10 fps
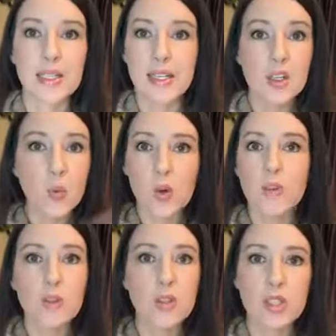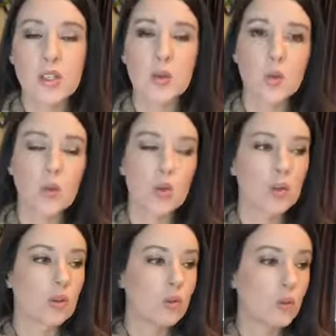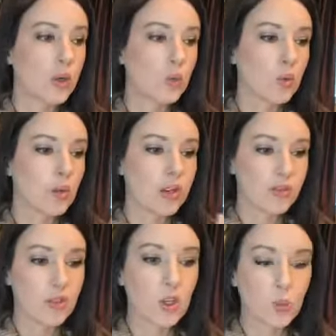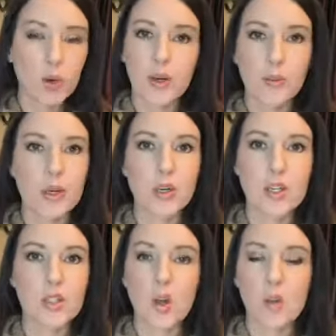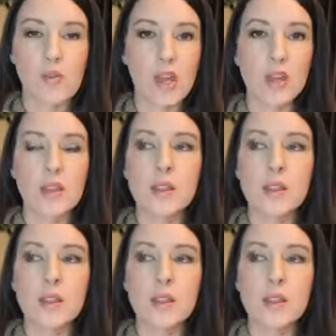Neither one of those things, when we're when we're in fear, worry, bitterness, all of that,